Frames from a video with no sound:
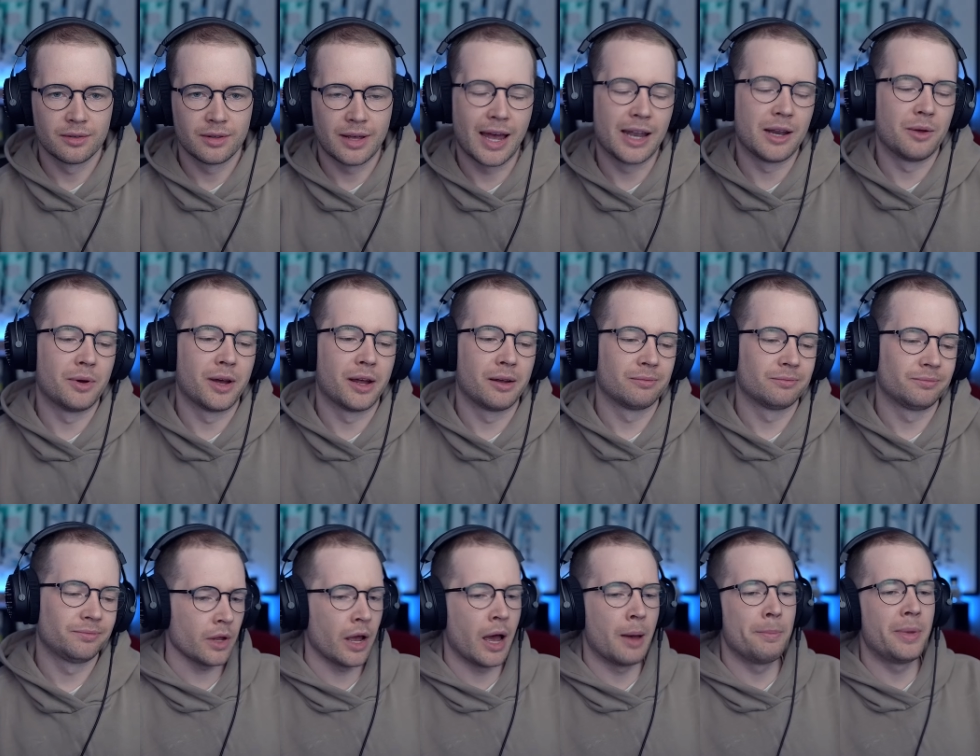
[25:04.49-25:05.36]
Anyway,
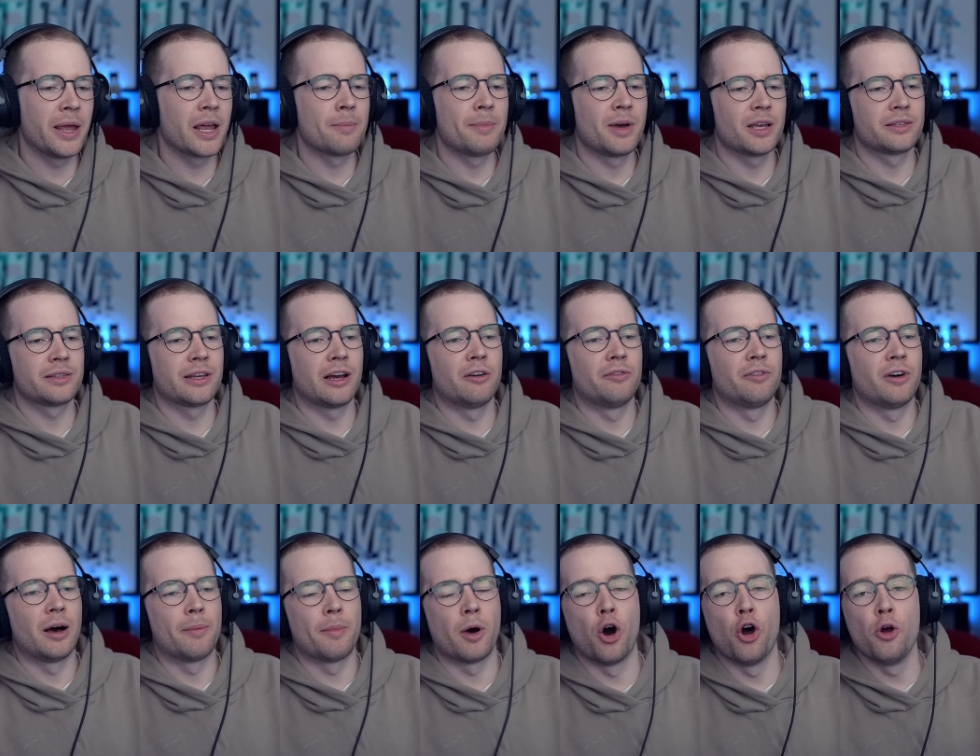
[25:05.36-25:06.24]
I'm bigging myself
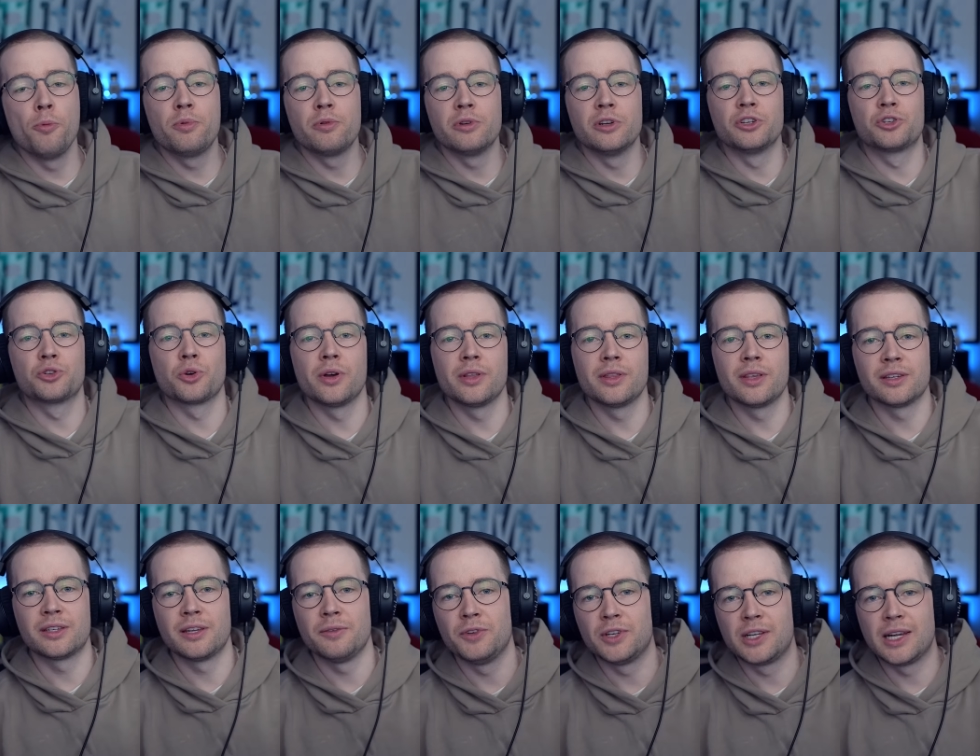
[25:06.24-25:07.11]
up. I hope you enjoyed
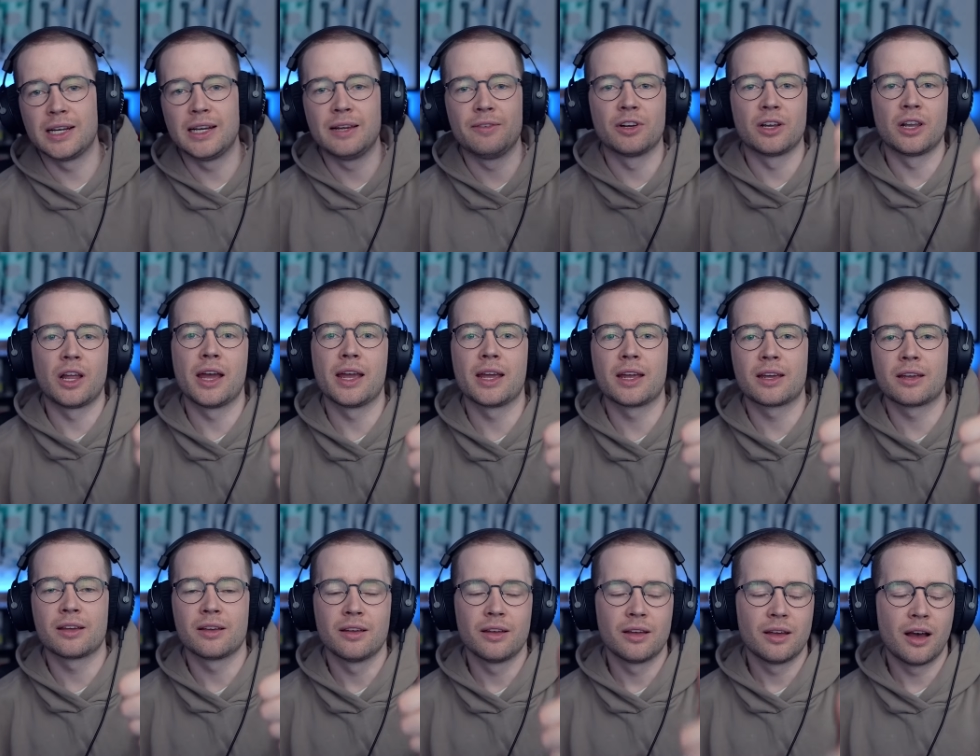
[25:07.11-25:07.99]
this. If you did, leave a
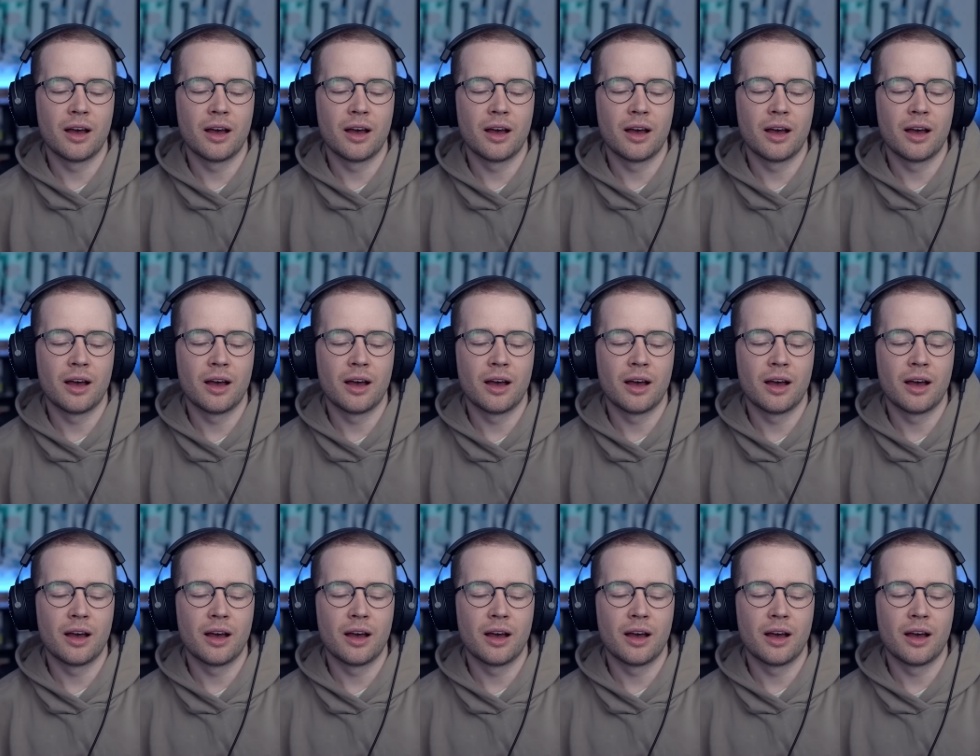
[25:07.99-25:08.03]
like.